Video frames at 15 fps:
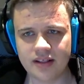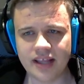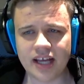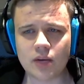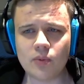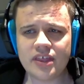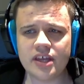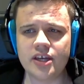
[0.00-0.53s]

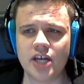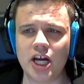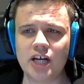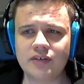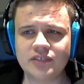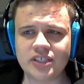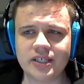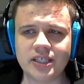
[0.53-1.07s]
Like, with the
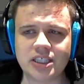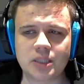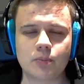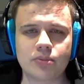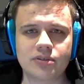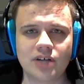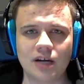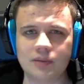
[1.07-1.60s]
nerfs, it's
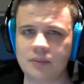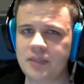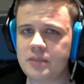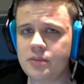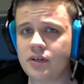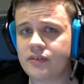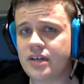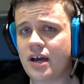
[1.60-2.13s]
probably
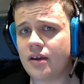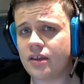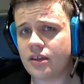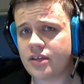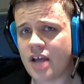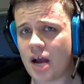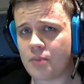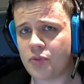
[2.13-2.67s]
moved out of the
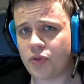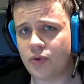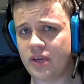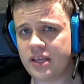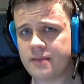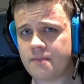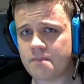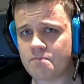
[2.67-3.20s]
top 3.